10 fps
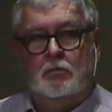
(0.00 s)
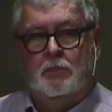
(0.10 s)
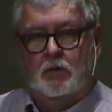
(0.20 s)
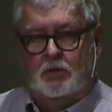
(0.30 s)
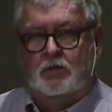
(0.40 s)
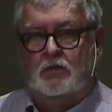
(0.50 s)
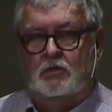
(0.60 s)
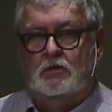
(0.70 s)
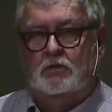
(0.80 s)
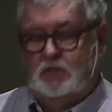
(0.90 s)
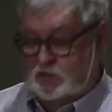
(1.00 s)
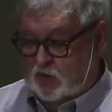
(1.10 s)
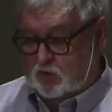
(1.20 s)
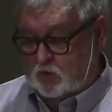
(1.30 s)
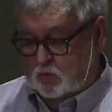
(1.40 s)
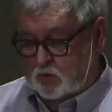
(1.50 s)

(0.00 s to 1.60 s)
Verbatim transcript: Bummer, dude. It's not going to